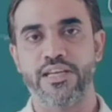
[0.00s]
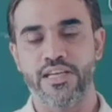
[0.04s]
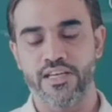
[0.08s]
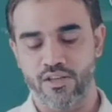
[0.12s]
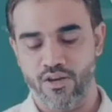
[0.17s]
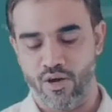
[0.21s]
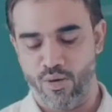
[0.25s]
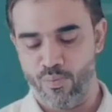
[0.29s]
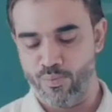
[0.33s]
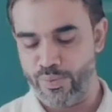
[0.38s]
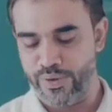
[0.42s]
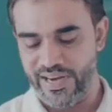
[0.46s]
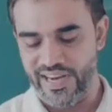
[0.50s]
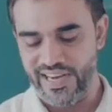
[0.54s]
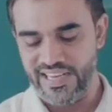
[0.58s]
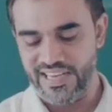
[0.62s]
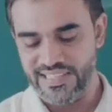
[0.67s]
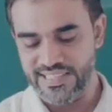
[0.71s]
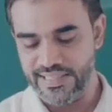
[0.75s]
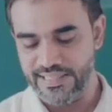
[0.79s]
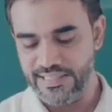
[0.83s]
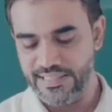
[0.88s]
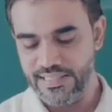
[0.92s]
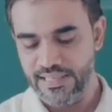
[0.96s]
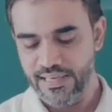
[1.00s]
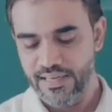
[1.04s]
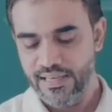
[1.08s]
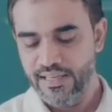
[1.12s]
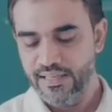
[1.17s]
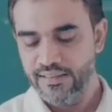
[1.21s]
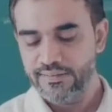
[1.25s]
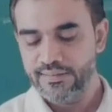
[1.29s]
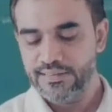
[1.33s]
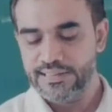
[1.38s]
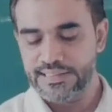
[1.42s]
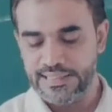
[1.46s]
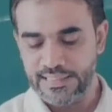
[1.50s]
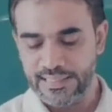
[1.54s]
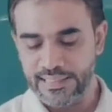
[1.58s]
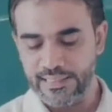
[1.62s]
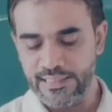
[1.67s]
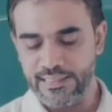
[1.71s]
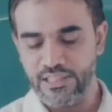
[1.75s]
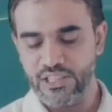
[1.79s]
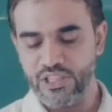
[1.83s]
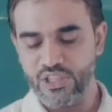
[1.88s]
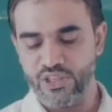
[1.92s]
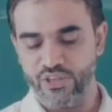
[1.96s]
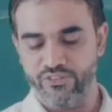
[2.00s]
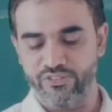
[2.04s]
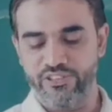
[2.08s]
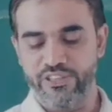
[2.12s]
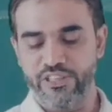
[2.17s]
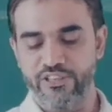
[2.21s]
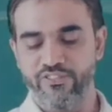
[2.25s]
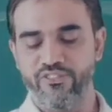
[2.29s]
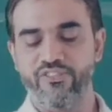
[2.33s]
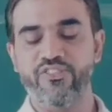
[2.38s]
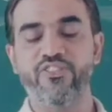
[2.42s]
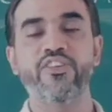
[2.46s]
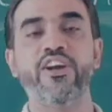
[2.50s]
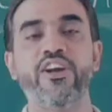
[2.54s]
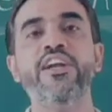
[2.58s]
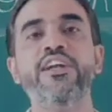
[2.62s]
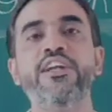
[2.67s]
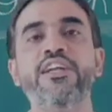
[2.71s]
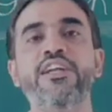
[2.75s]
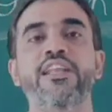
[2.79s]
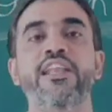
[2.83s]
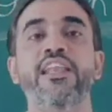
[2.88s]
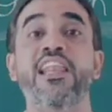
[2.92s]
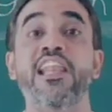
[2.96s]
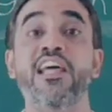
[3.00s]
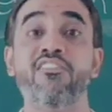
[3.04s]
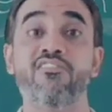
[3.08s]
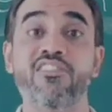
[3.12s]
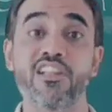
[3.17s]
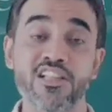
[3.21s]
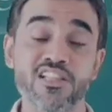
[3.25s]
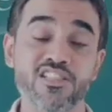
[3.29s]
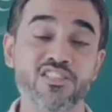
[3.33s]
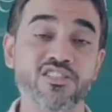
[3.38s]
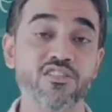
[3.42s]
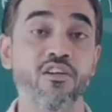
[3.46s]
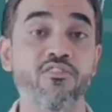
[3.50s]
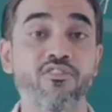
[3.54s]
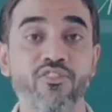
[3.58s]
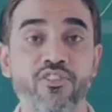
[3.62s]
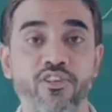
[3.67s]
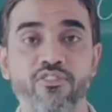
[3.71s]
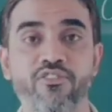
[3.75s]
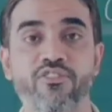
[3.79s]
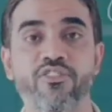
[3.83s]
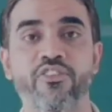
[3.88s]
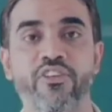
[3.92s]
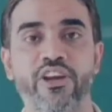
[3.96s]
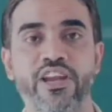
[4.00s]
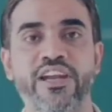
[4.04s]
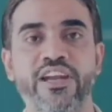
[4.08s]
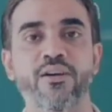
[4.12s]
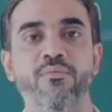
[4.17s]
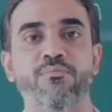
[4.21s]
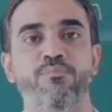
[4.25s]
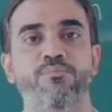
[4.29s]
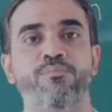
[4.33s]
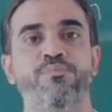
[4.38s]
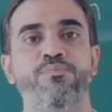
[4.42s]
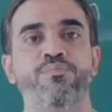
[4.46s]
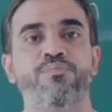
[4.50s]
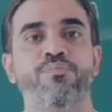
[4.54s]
comprehended, think of different levels of freedom.